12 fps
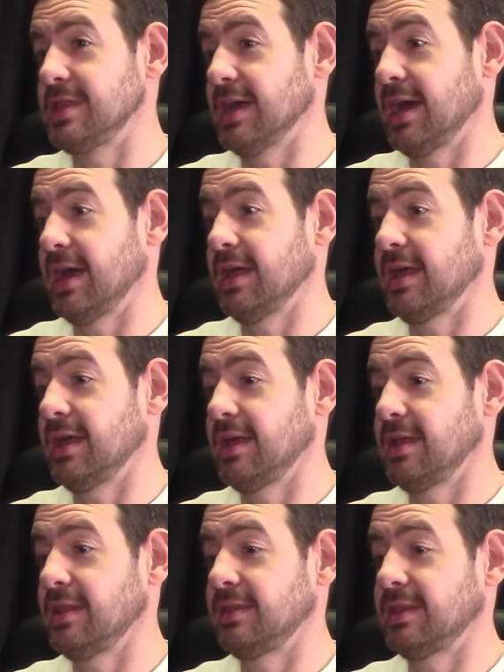that
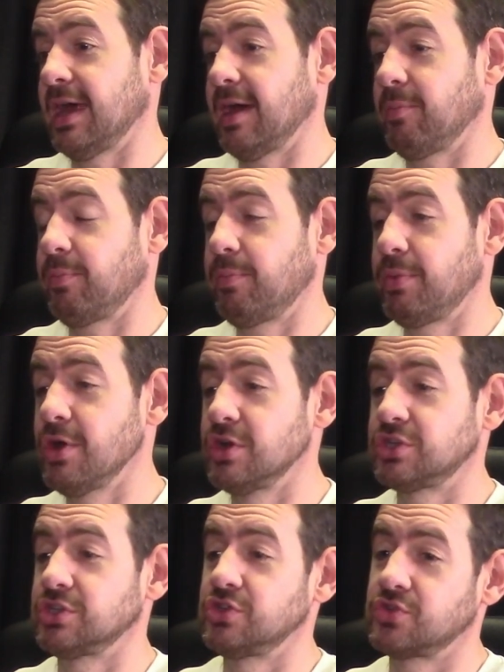
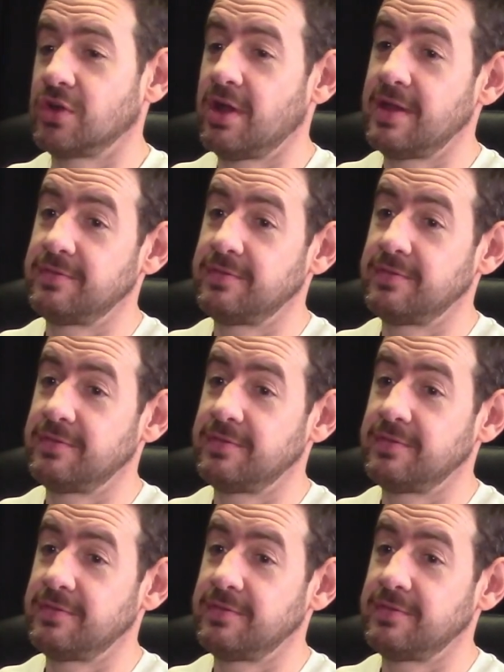push and drive